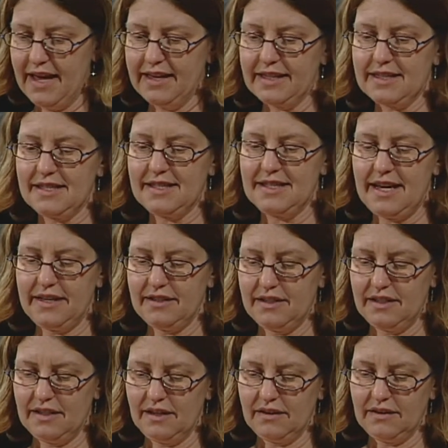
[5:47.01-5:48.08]

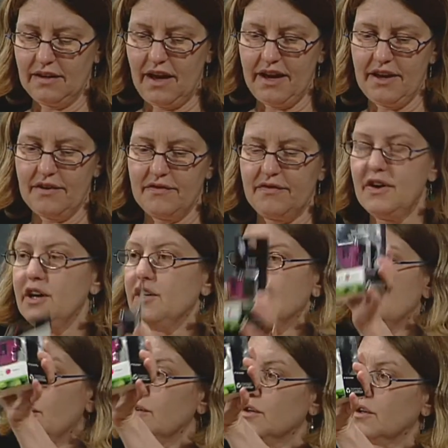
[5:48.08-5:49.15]
extended life
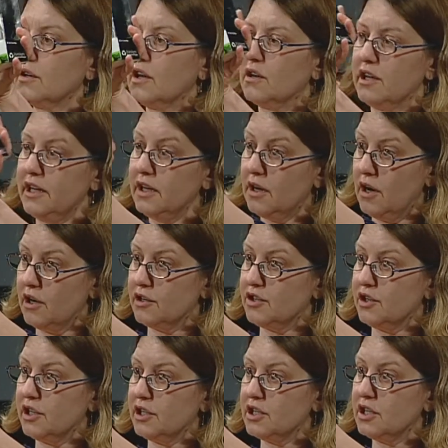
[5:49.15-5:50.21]
toner or ink
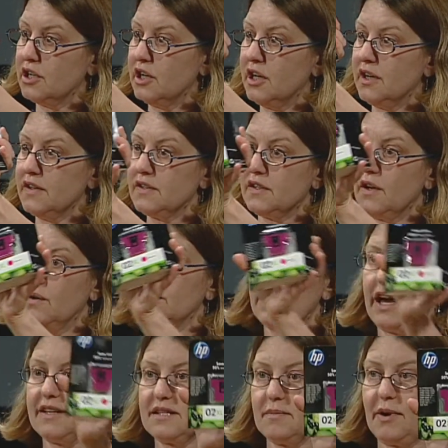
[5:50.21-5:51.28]
cartridge. So it
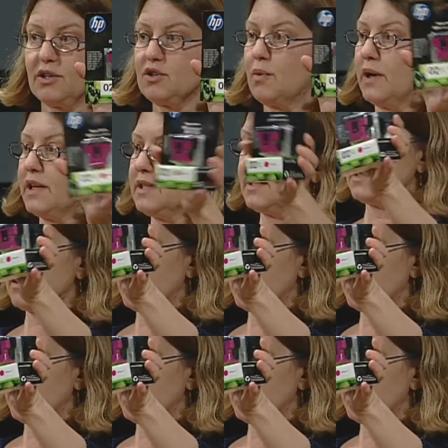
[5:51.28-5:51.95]
lasts about twice as